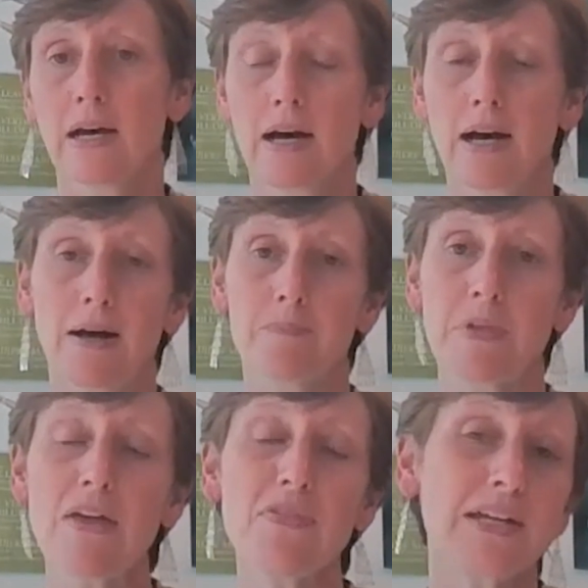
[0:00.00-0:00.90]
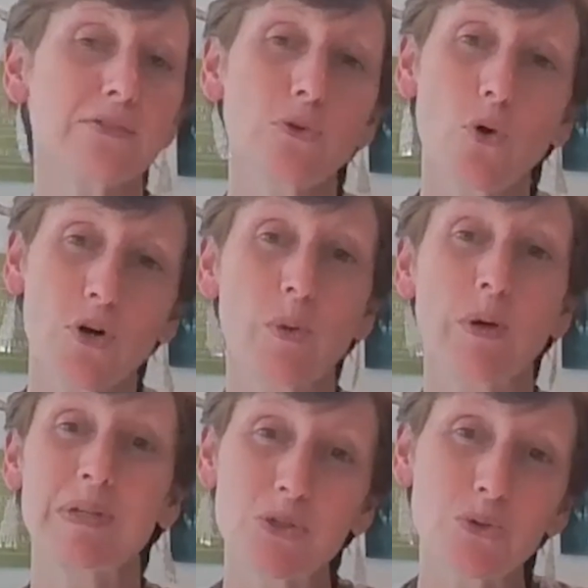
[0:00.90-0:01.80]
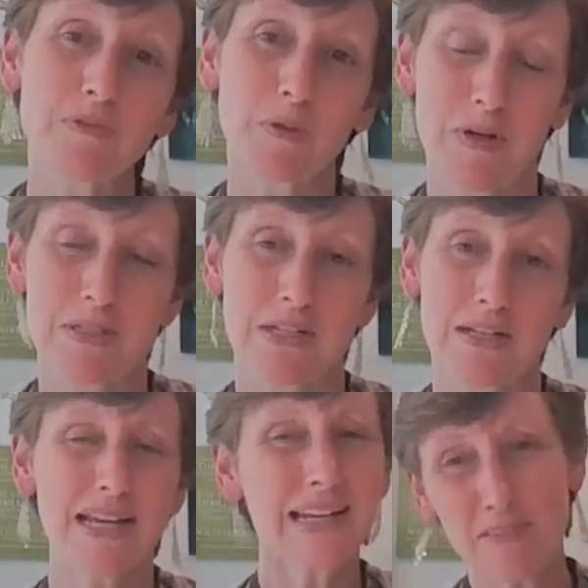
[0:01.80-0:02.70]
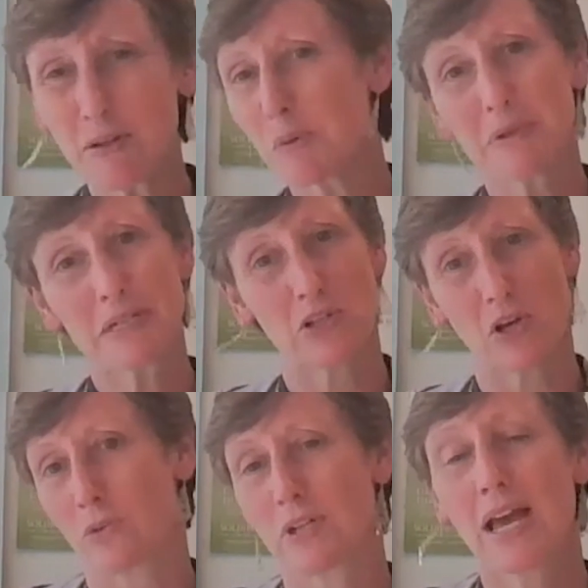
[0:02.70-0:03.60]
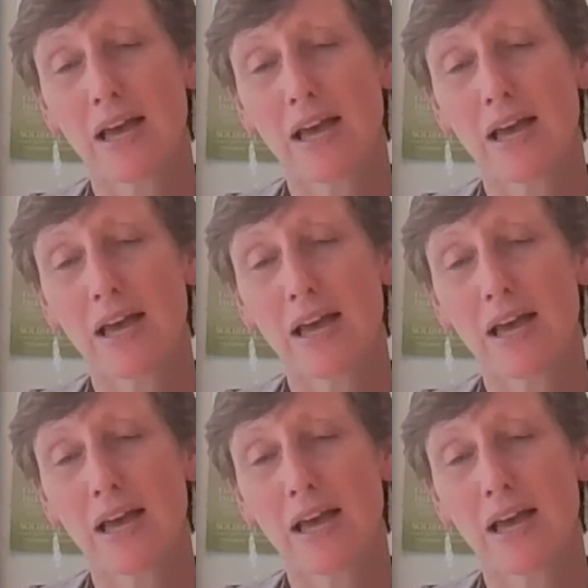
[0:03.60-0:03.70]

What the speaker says: And then, of course, when we do have a resident, and even when we don't,